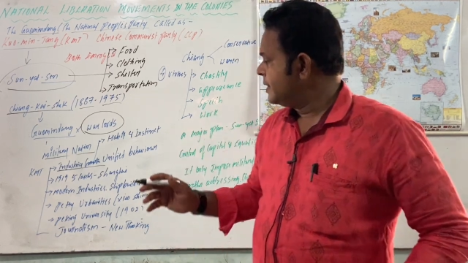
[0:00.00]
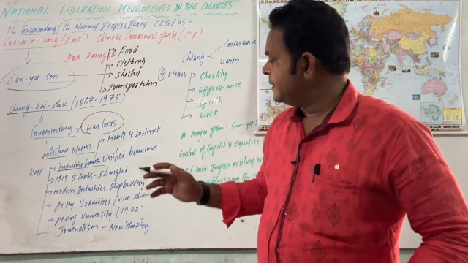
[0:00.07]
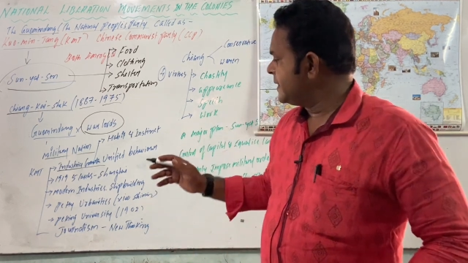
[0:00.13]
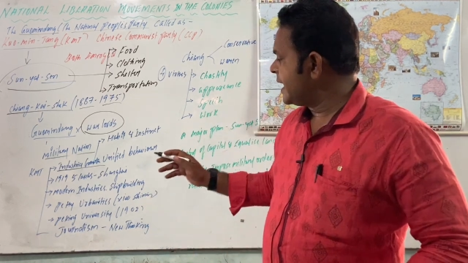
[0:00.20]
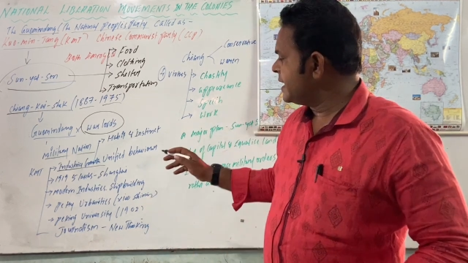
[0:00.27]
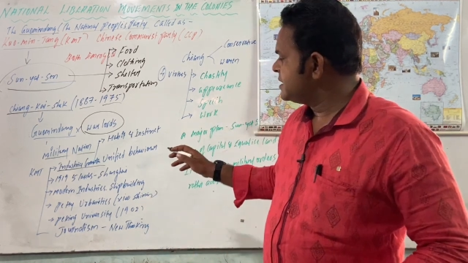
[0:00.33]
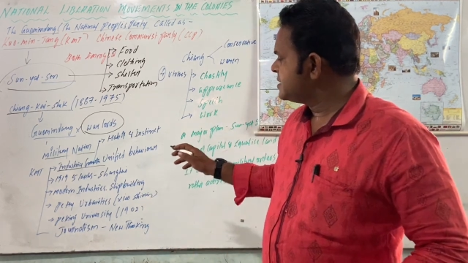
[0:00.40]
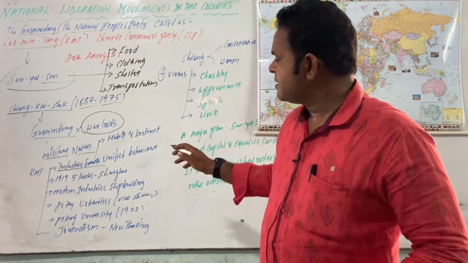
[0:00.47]

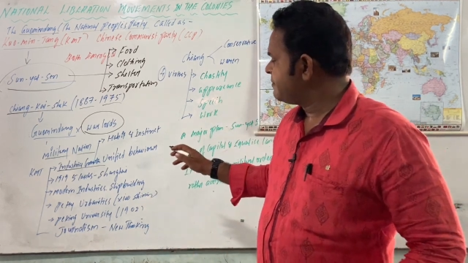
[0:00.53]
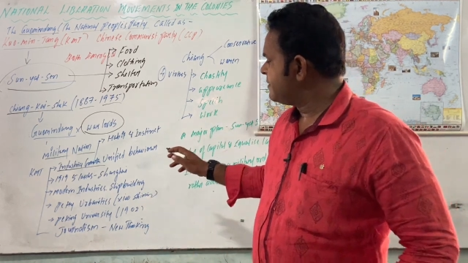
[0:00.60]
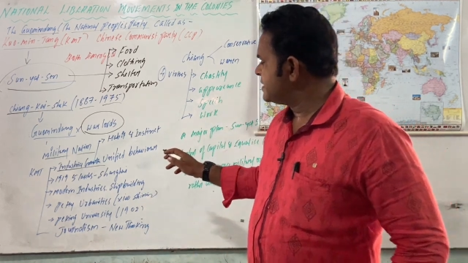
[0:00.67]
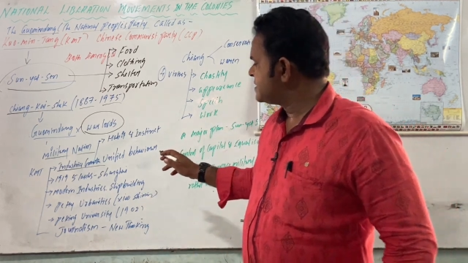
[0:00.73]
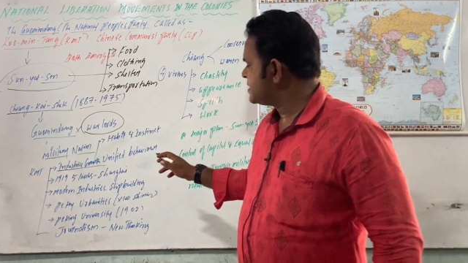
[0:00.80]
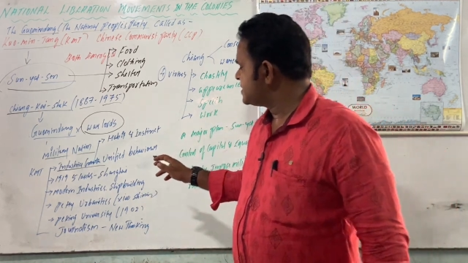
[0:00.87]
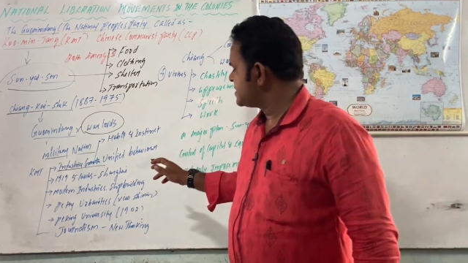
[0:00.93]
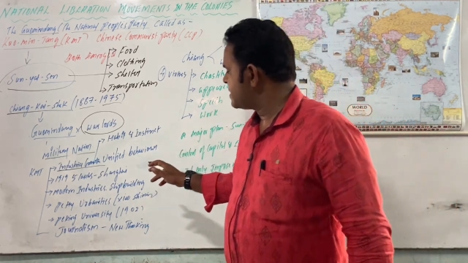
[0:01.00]
That is the
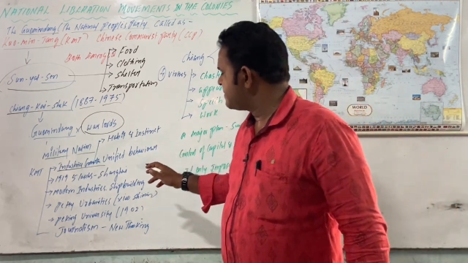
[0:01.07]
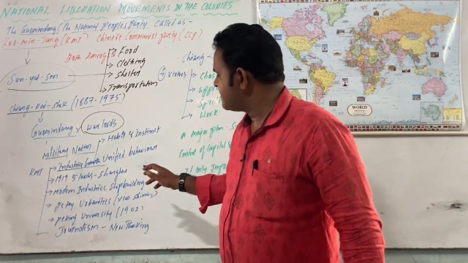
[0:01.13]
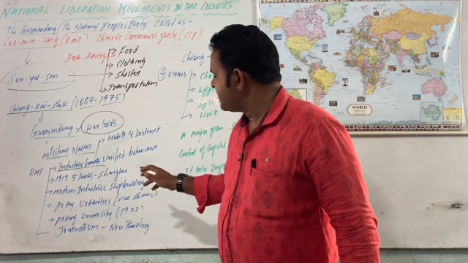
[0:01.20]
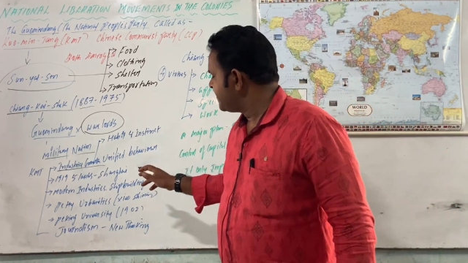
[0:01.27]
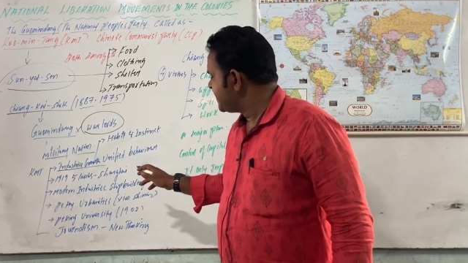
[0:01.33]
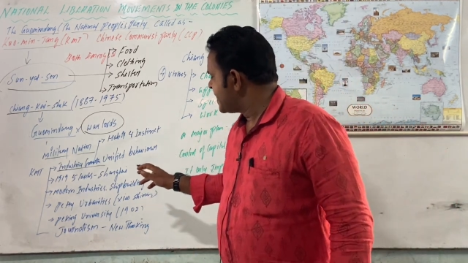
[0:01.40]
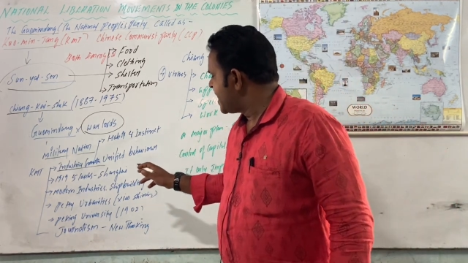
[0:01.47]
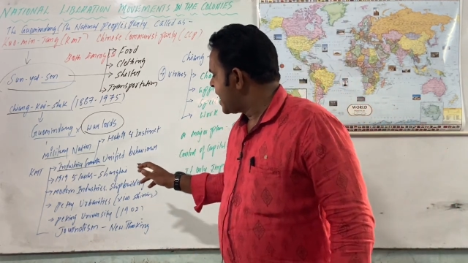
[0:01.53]
first
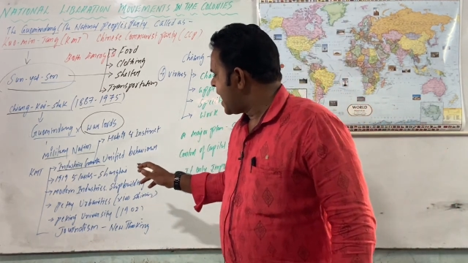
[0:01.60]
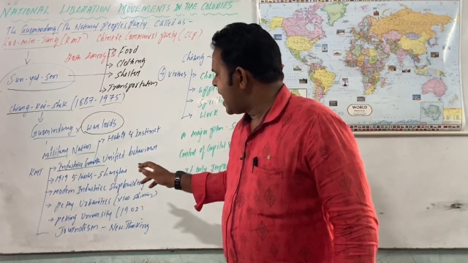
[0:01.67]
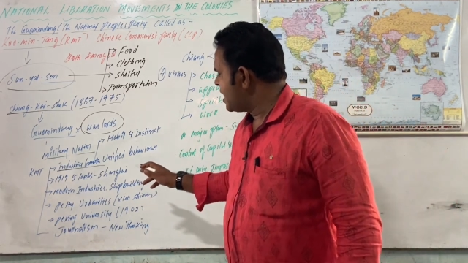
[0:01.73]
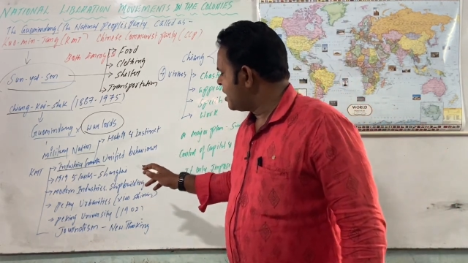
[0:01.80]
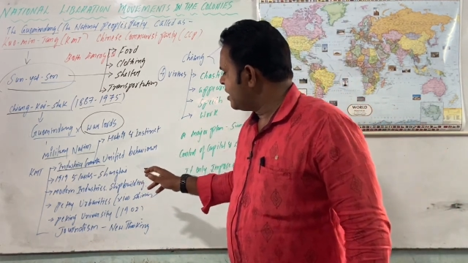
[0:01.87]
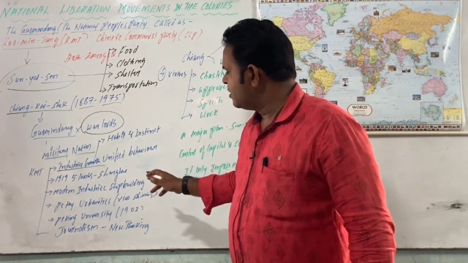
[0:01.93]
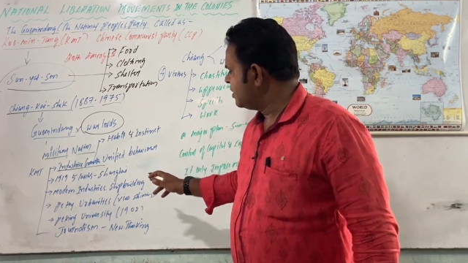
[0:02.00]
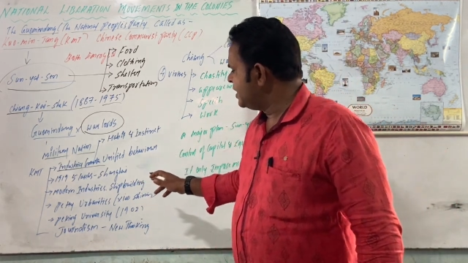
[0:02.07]
step. And
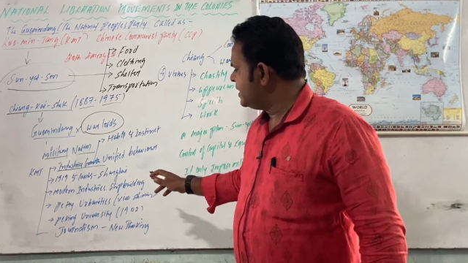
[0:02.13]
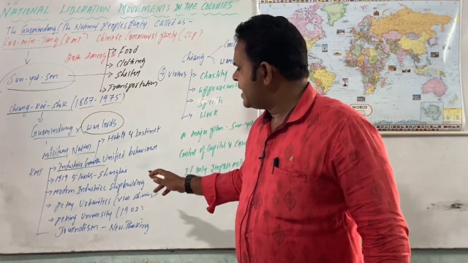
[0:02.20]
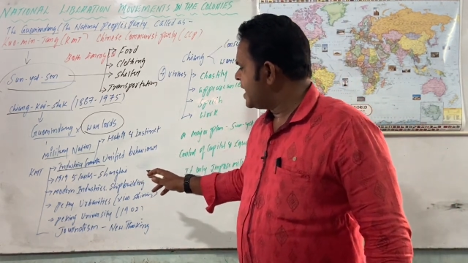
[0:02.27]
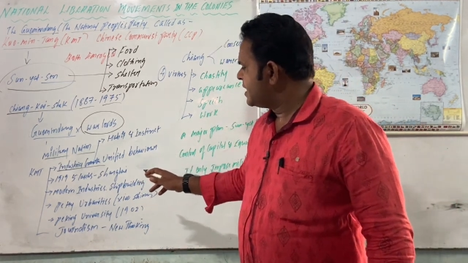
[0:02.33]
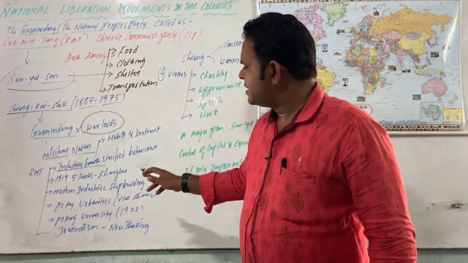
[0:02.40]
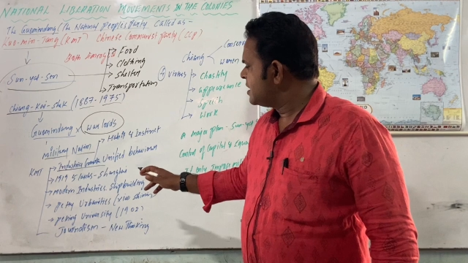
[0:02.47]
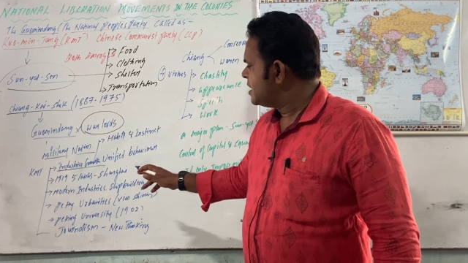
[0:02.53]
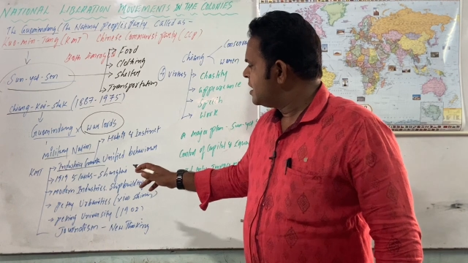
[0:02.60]
not only
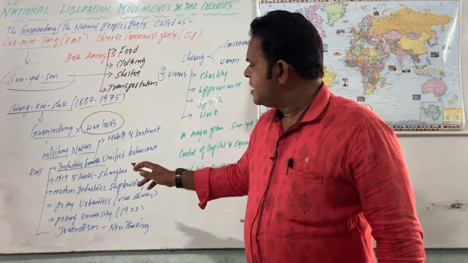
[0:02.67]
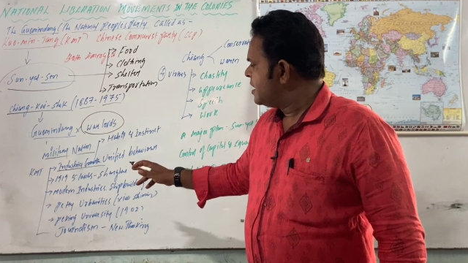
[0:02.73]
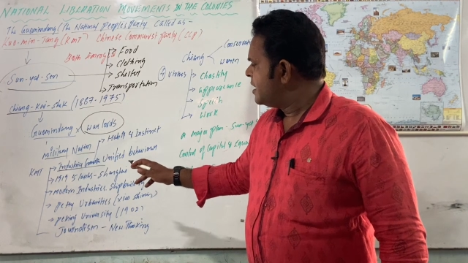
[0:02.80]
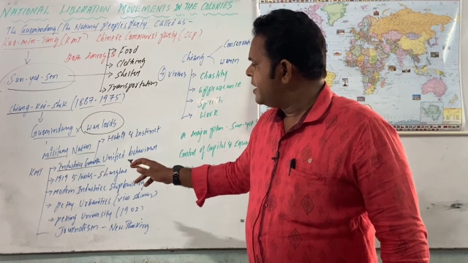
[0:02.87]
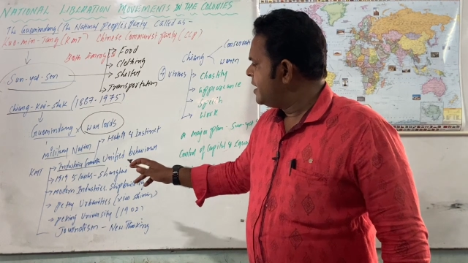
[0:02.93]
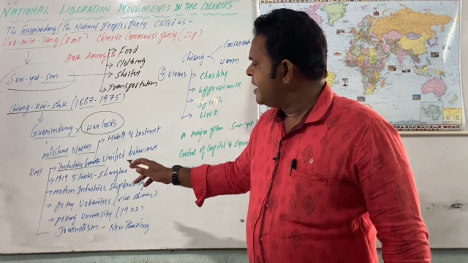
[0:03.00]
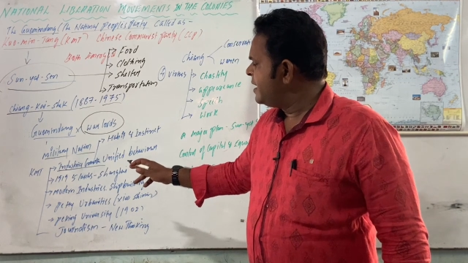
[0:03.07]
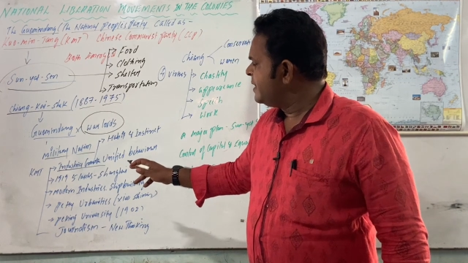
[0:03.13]
that,
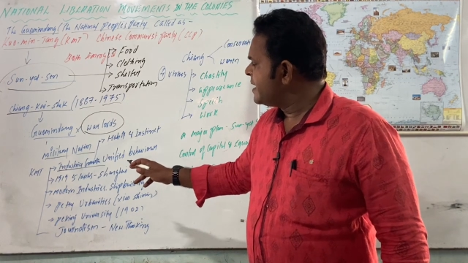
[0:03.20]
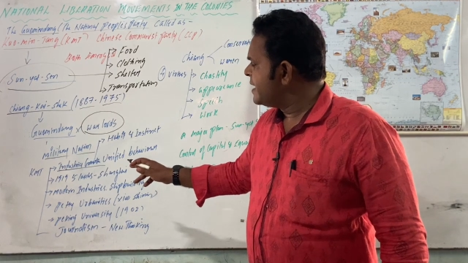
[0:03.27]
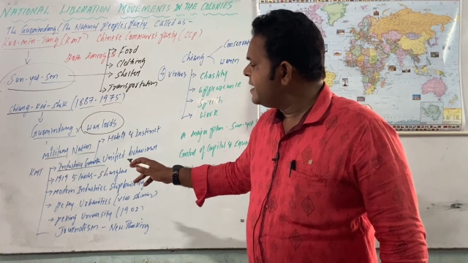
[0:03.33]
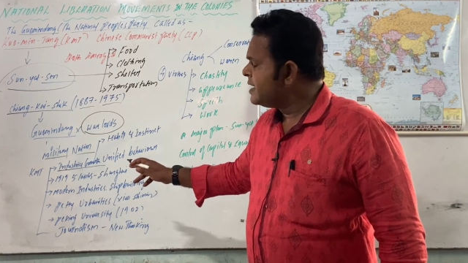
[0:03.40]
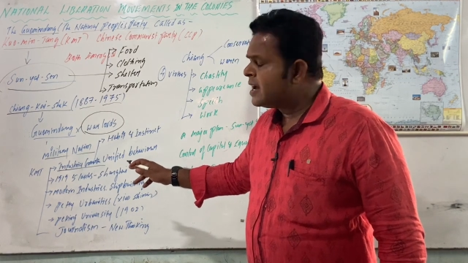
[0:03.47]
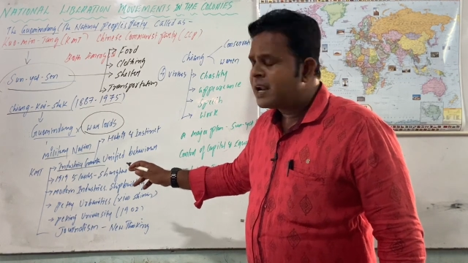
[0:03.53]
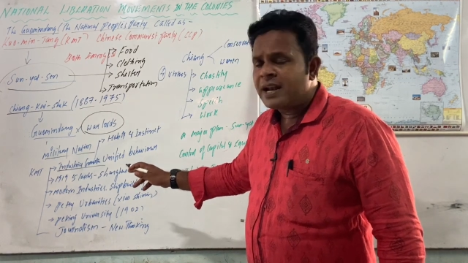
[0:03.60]
in the year